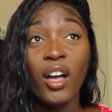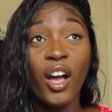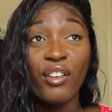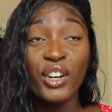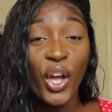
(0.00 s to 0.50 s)

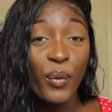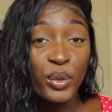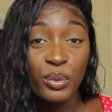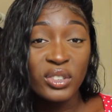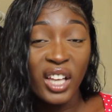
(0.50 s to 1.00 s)
I really hope
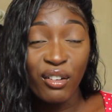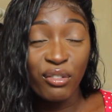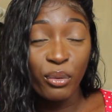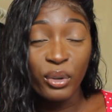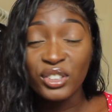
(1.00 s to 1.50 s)
this was
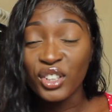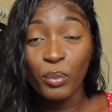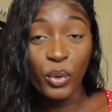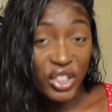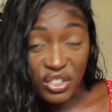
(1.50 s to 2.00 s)
helpful and
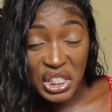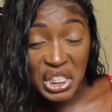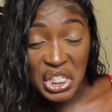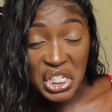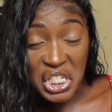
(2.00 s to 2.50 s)
somewhat
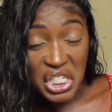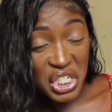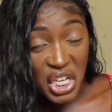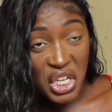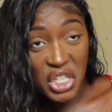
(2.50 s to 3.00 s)
interesting, you
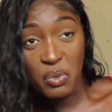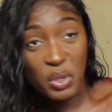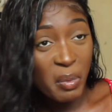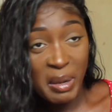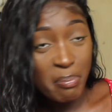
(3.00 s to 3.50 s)
know. I don't
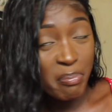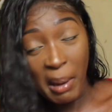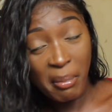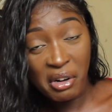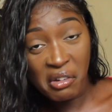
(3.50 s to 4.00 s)
want to be
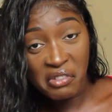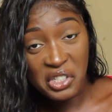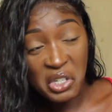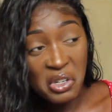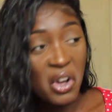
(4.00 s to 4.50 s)
blubbering on for
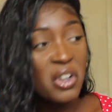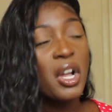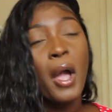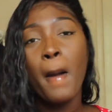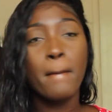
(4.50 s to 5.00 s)
too
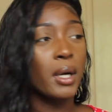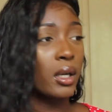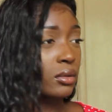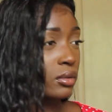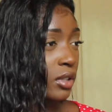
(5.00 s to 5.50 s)
long.
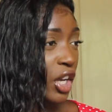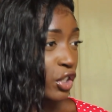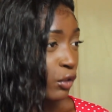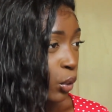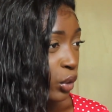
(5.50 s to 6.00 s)
But are
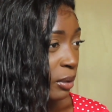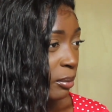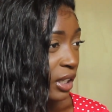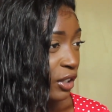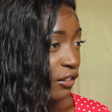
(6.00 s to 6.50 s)
you recording
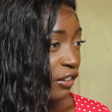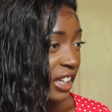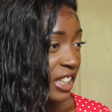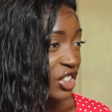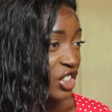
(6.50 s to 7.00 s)
me, you
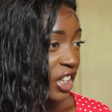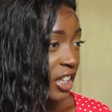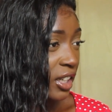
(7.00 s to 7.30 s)
fucking shit?